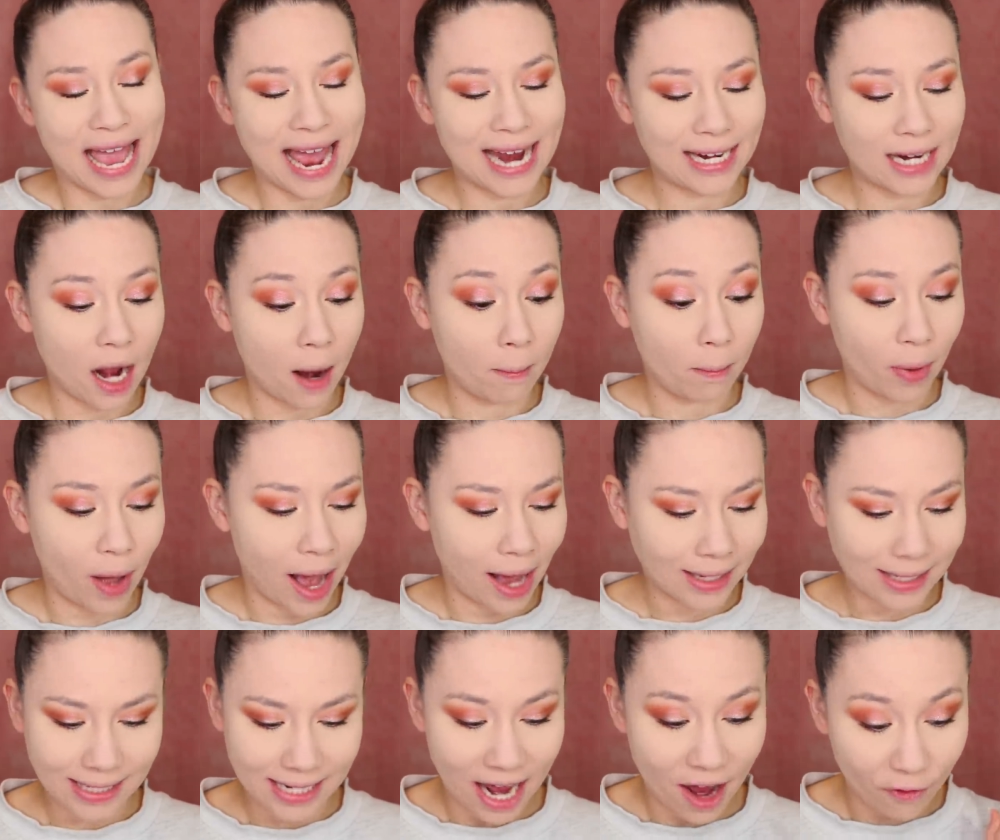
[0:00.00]
ahead and
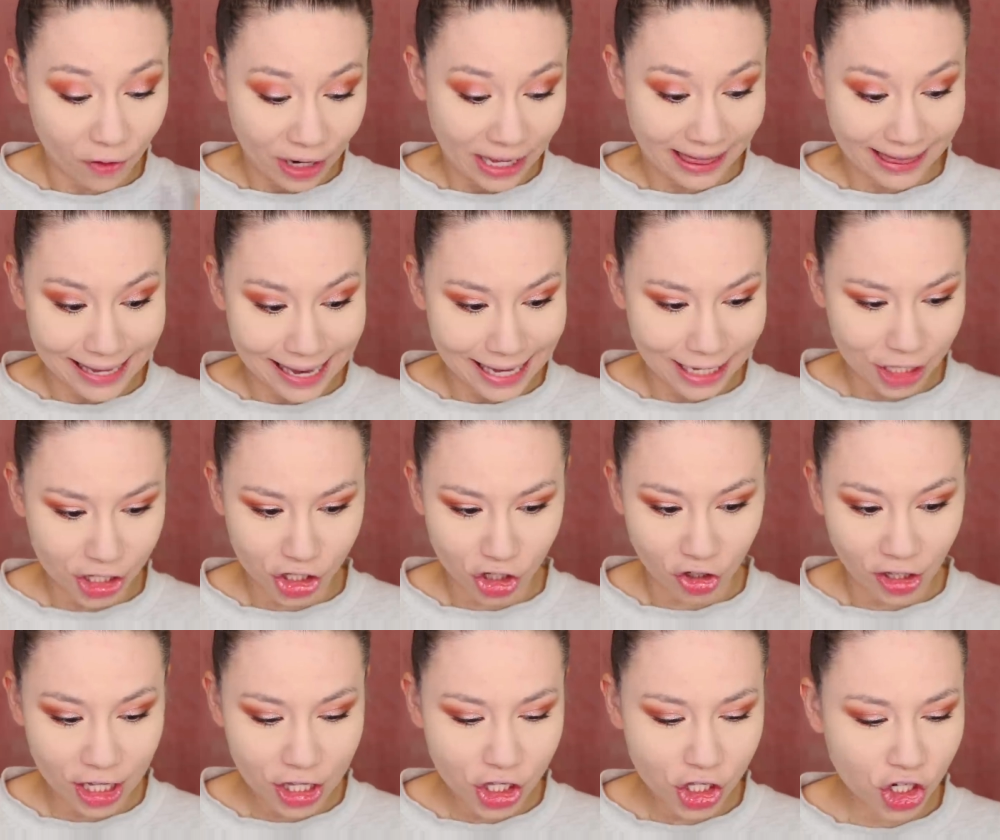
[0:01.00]
unboxed everything.
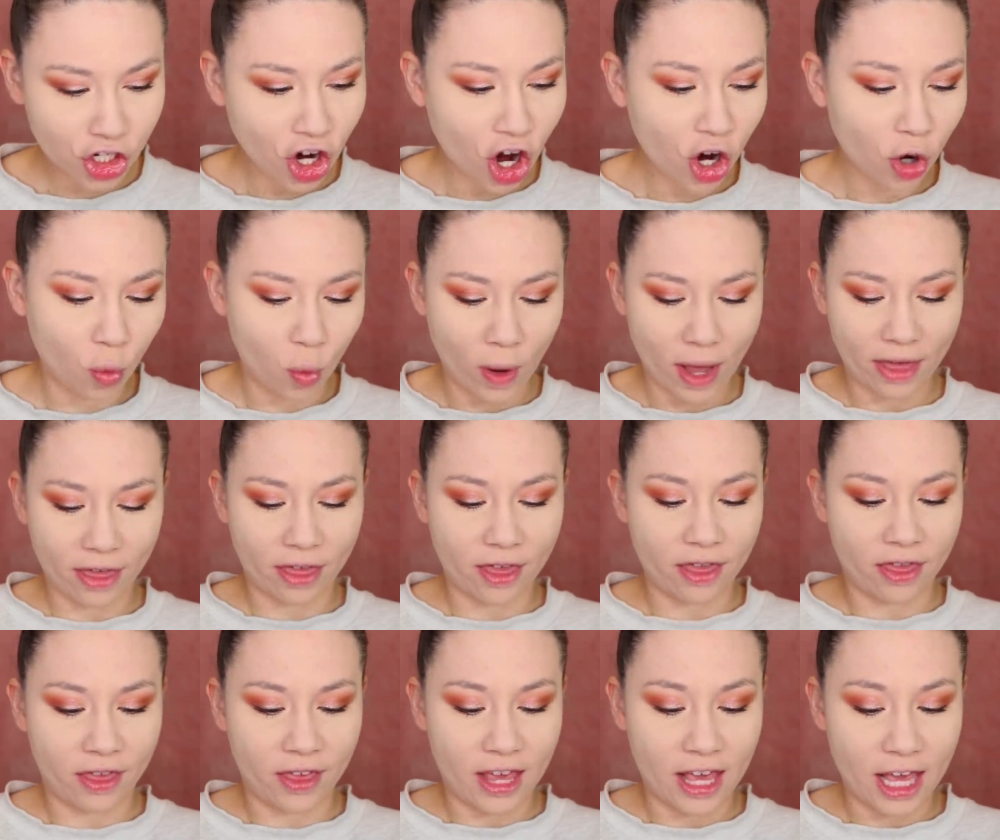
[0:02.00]
So let's start
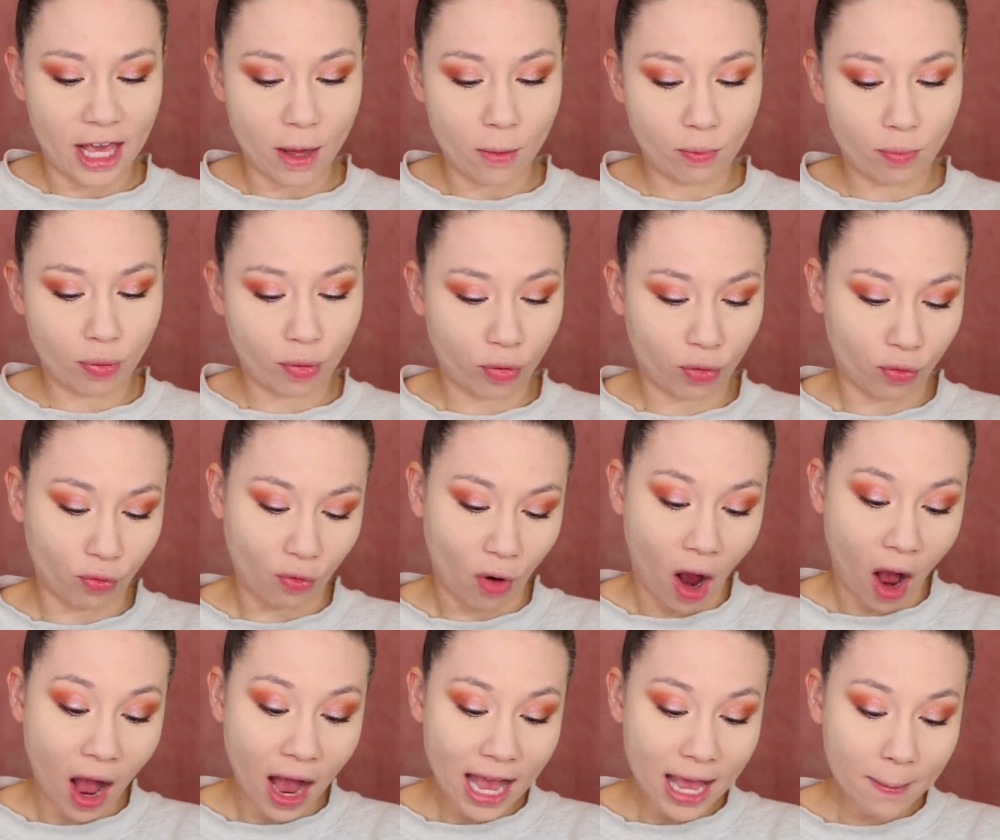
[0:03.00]
with the
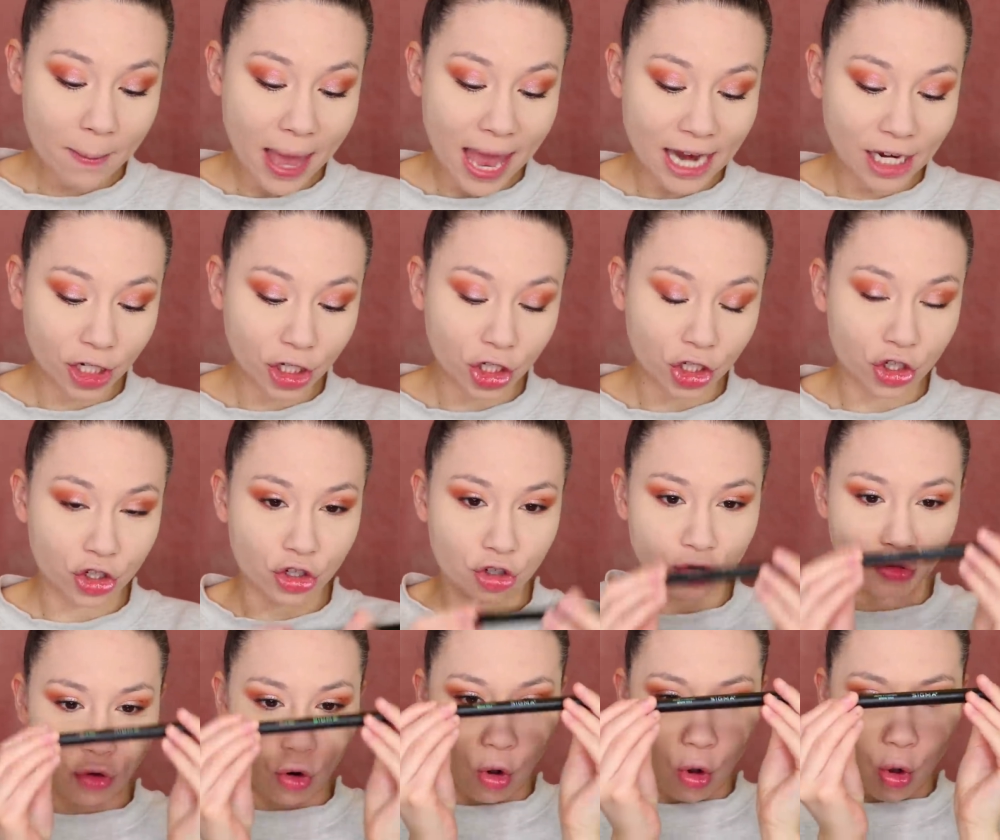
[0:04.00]
Prime and
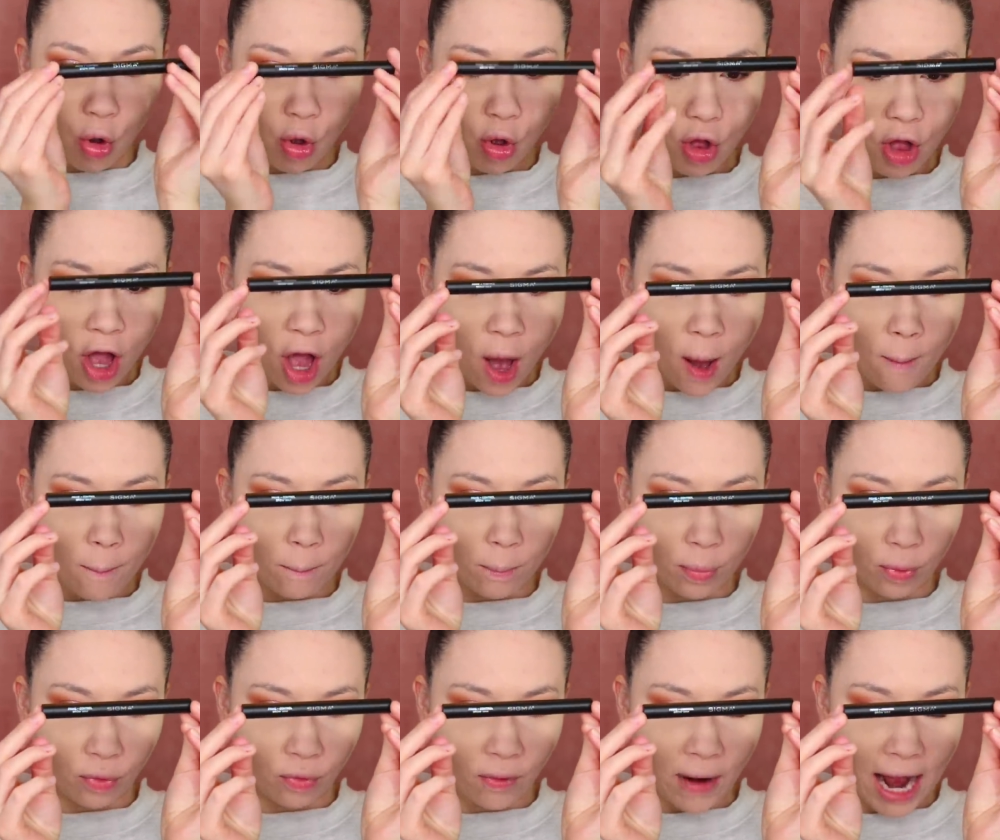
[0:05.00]
Control
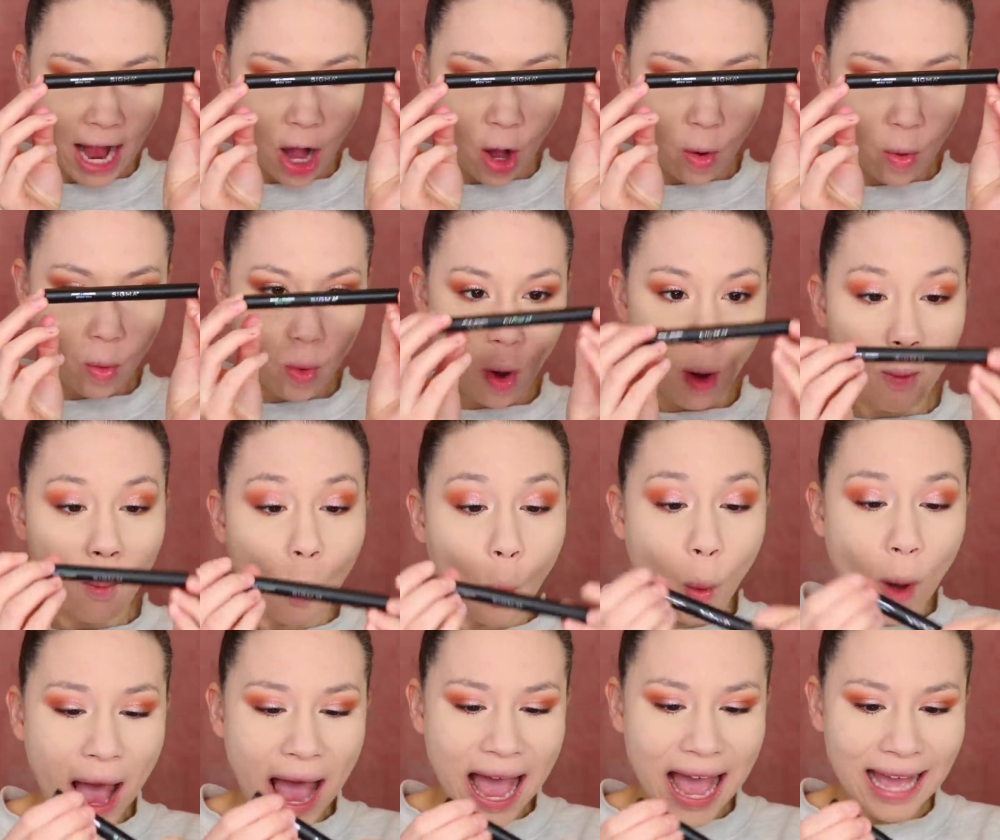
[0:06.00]
Brow
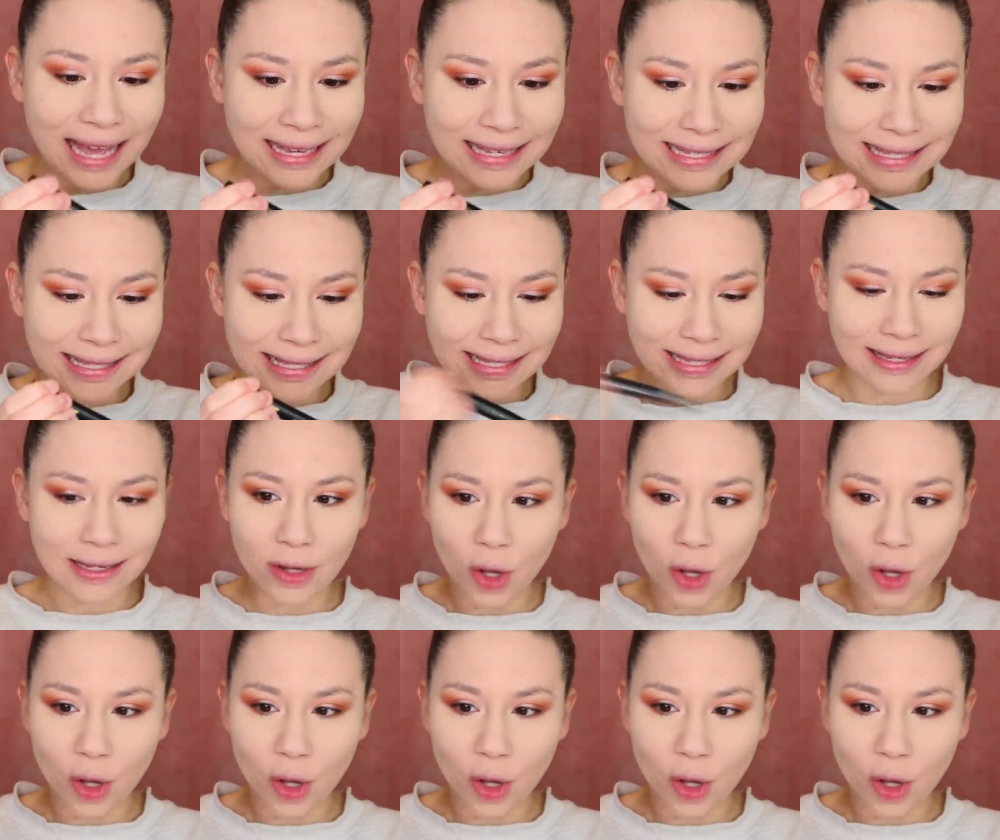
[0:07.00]
Wax.